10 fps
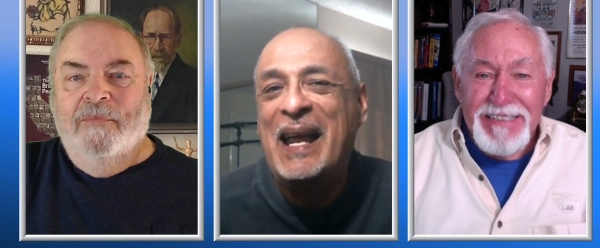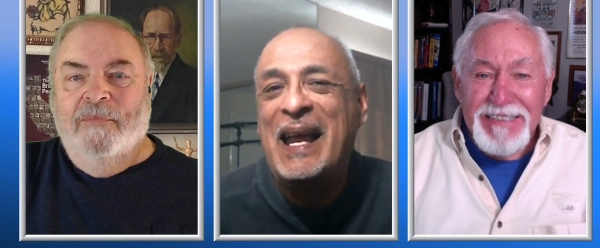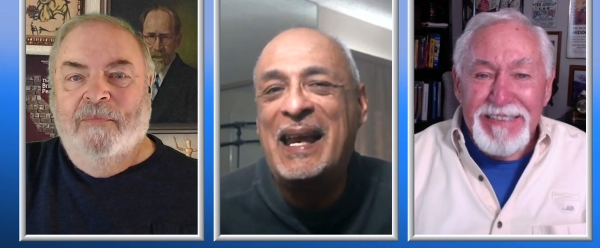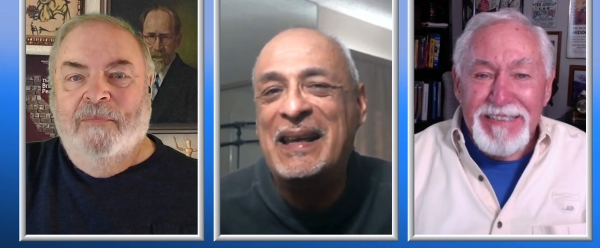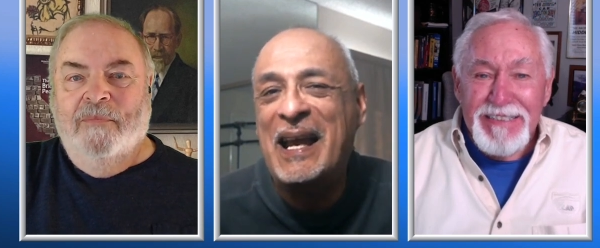
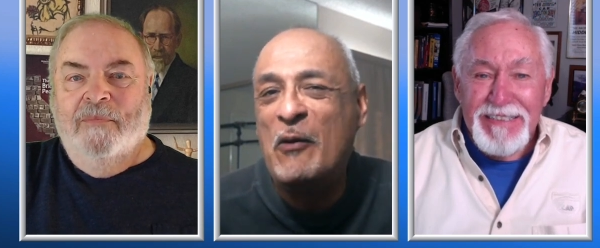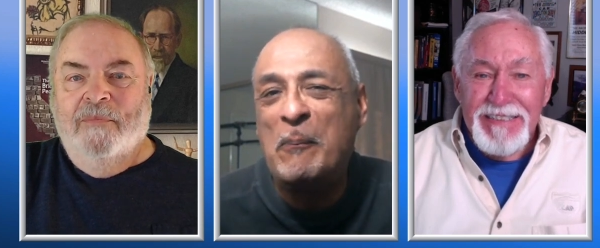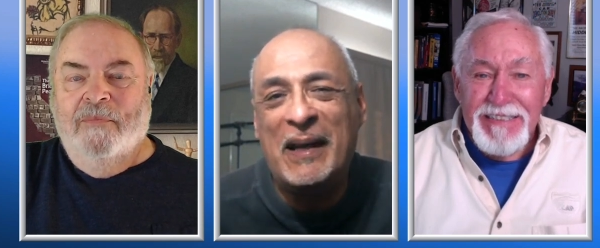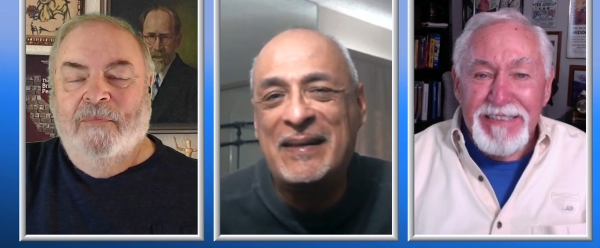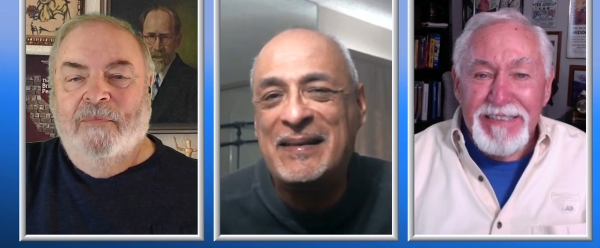Speaker 1: He never
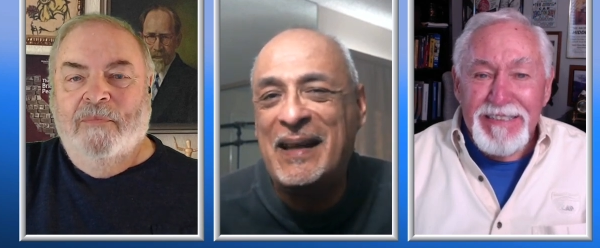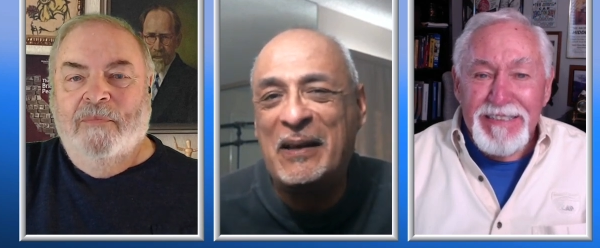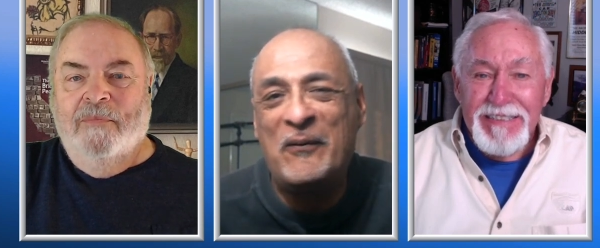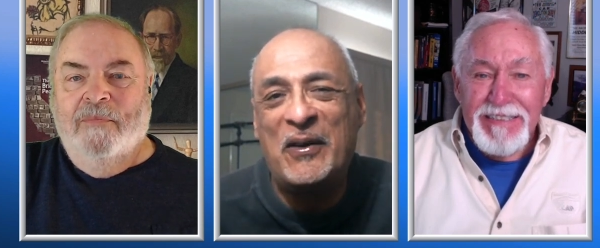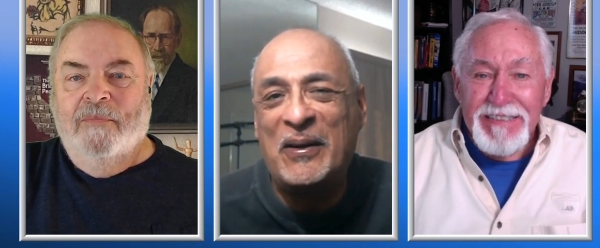played
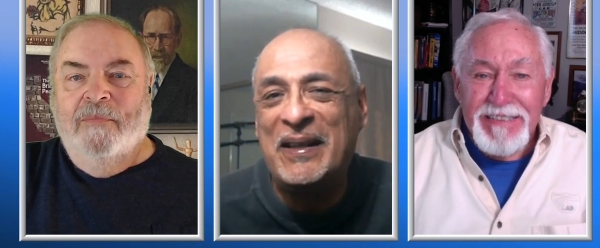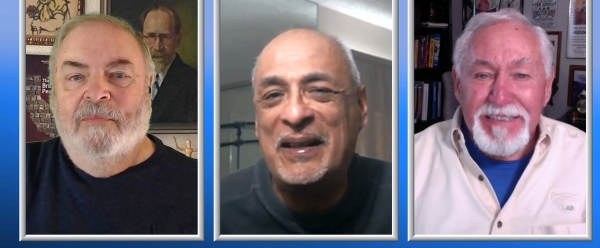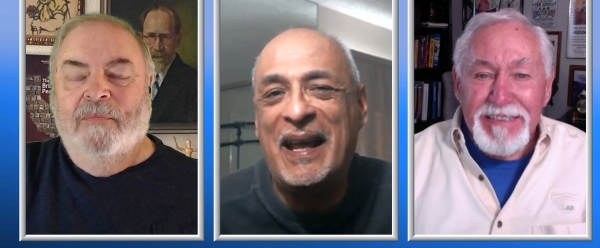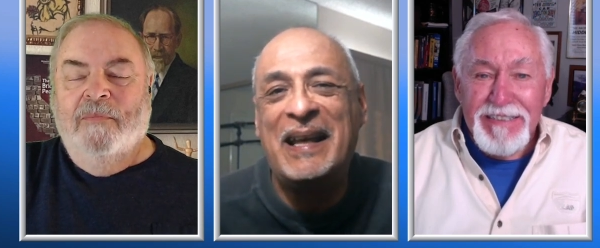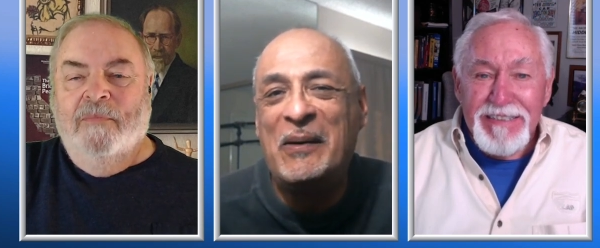second fiddle
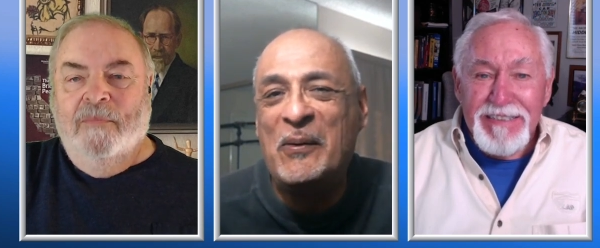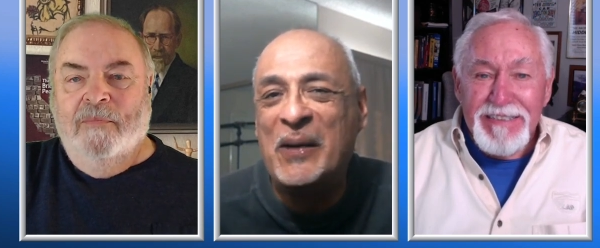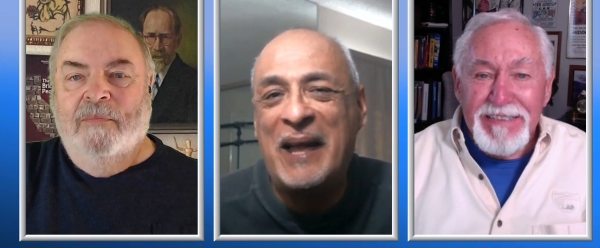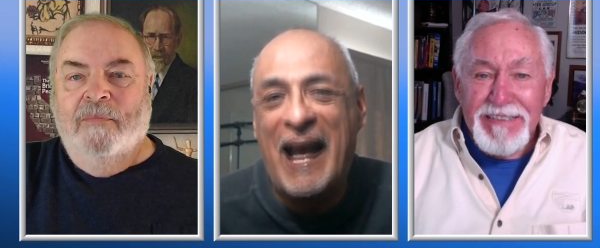to anyone